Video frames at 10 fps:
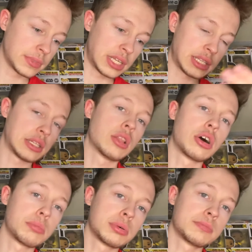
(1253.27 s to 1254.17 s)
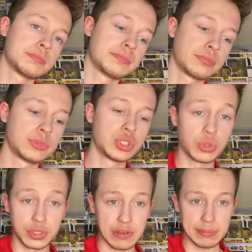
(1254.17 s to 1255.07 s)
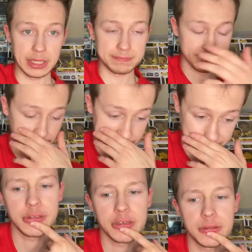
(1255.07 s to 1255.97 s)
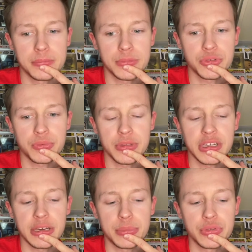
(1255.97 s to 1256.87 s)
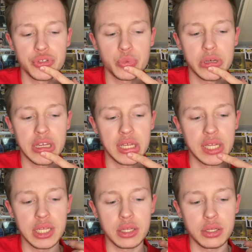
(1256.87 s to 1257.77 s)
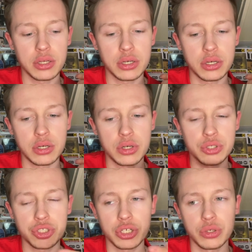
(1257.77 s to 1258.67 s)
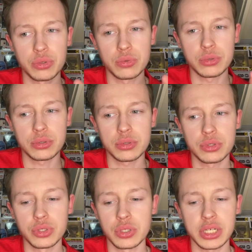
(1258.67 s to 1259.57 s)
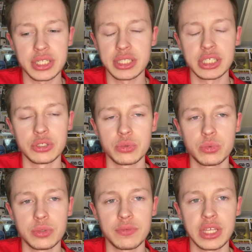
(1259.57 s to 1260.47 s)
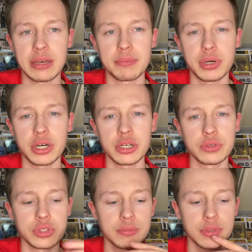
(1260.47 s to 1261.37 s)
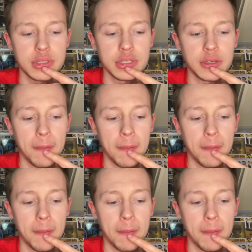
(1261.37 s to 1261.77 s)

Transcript: And then Lop joins the family. Something happens where Ocho does like a deal with the Empire or something.